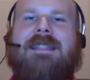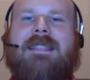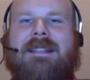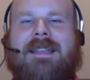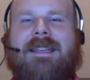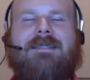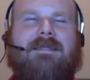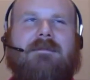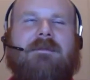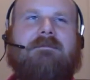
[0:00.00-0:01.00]
that, like,
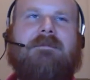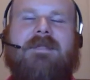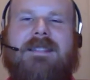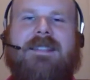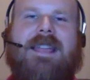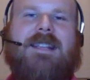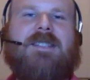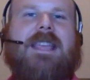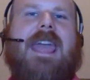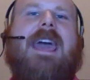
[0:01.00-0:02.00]
this could
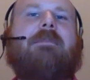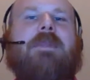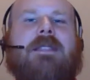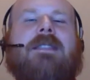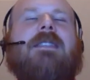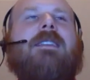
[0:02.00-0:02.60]
actually happen.